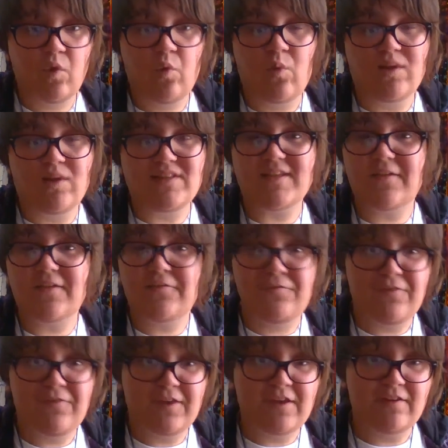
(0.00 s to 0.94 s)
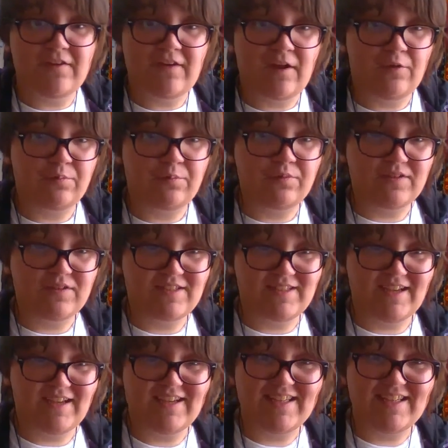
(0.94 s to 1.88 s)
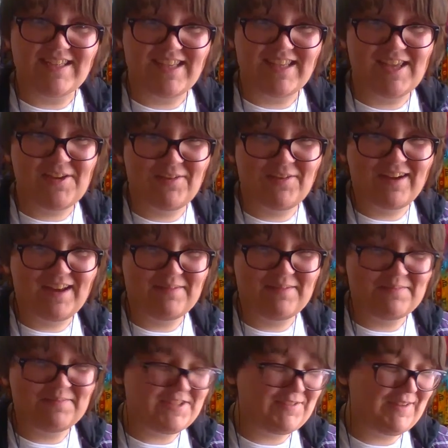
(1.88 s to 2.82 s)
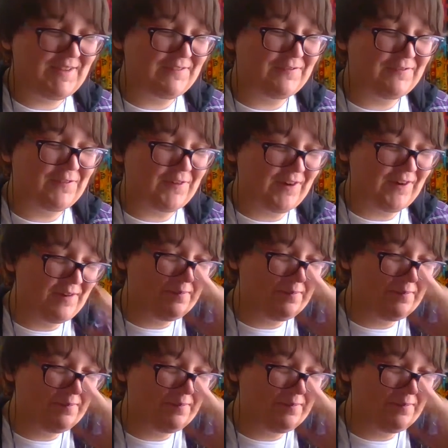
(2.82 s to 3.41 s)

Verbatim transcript: once I've figured out precisely what I'm doing for it.